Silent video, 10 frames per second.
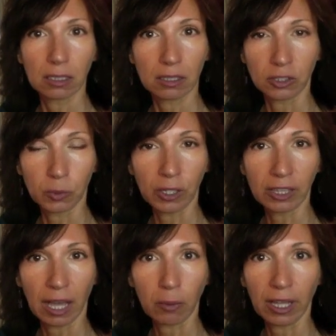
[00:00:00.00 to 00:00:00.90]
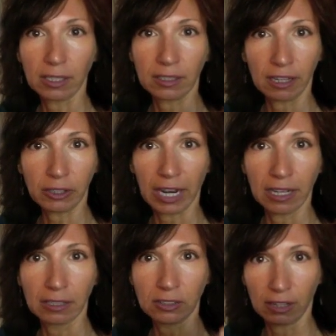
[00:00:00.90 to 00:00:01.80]
Doesn't work that way. Never
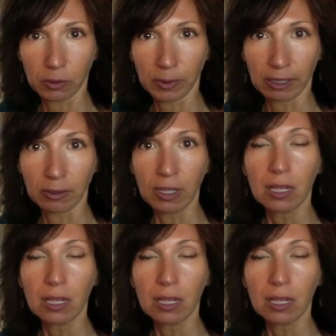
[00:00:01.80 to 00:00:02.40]
has, never will.